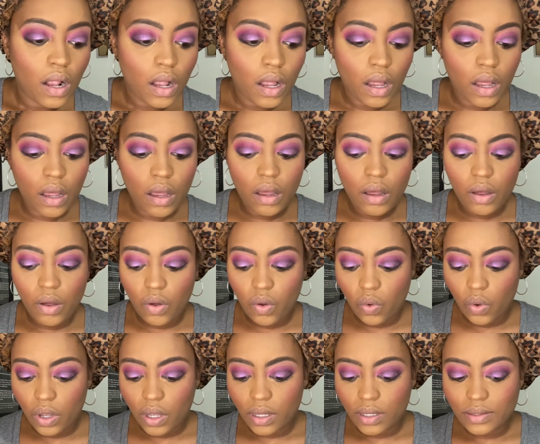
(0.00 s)

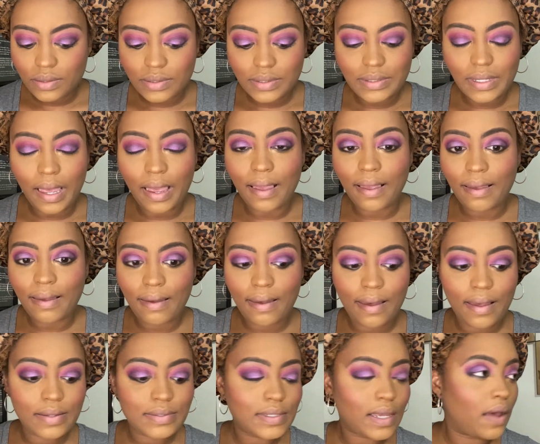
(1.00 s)
Oh, dang
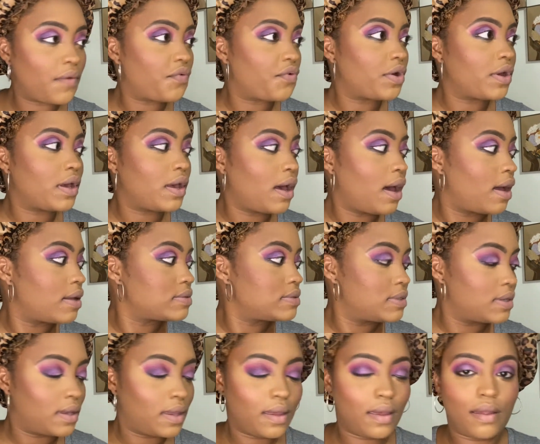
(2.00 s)
it. I forgot
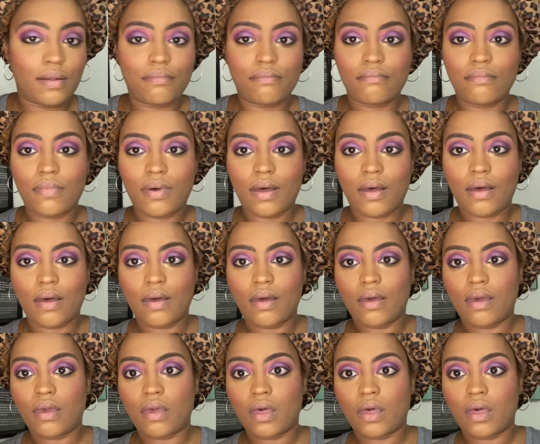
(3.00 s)
to get my...